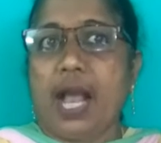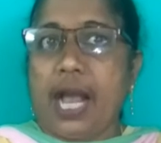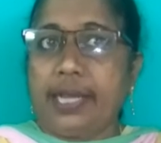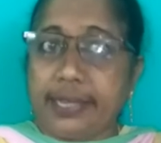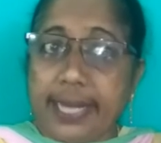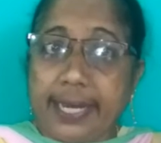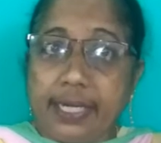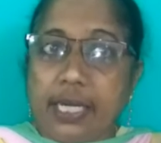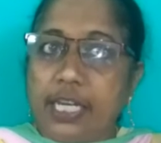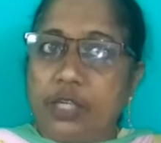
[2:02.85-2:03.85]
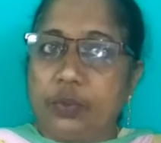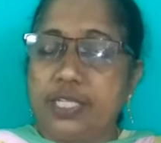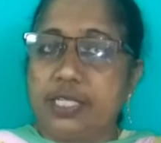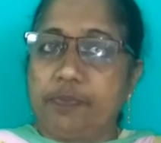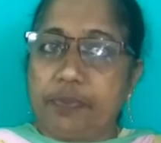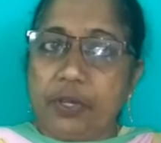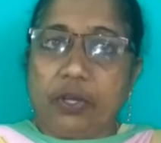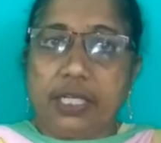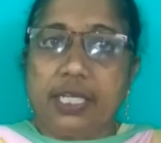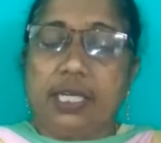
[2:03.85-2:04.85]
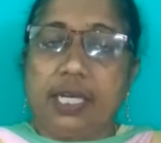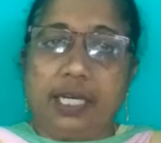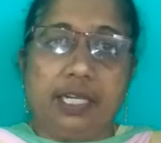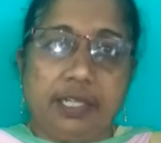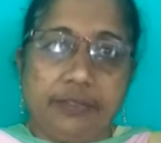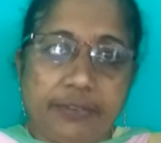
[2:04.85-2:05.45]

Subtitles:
and then it was purely a